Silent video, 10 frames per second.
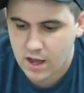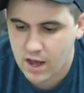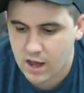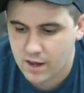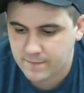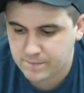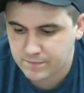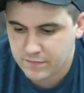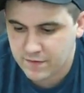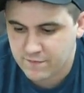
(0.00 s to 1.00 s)
Um,
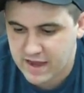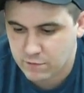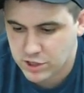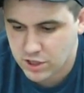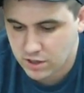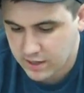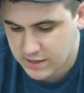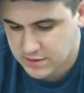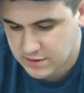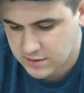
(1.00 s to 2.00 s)
Vanquisher
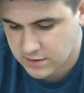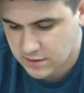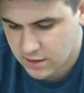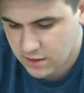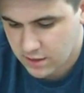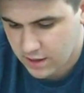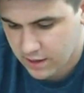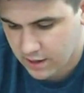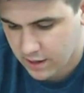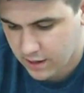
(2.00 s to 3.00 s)
is
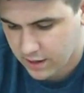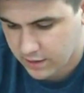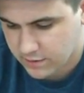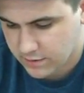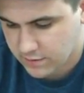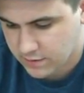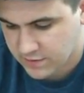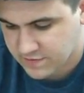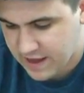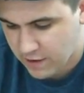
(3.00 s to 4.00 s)
uh,
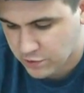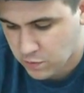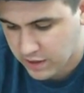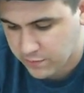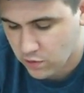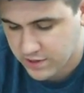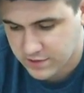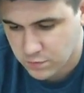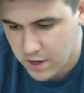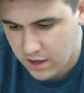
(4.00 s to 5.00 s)
is down 20 points
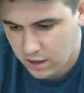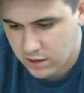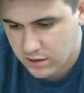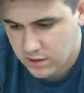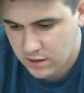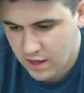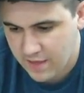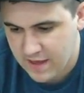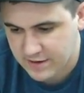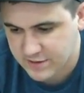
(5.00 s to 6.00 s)
as well,
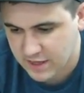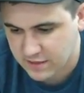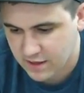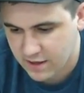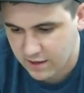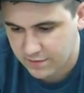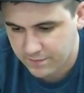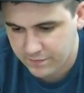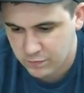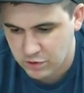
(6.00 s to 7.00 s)
and that's like the
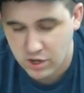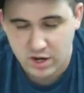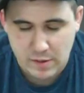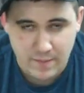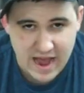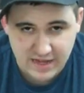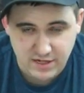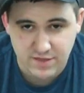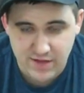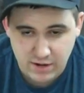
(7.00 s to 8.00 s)
we were talking about
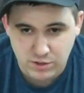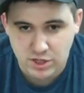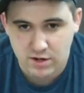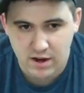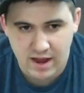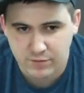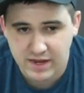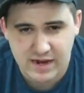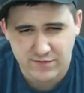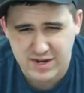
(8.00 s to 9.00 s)
Pask in the Vanquisher. I don't
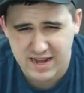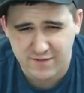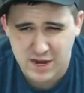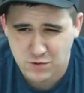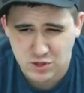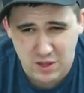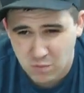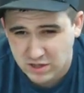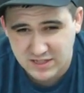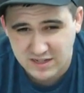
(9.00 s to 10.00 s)
think I'd ever take a Vanquisher
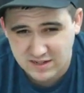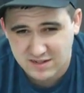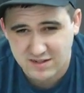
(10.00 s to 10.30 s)
that wasn't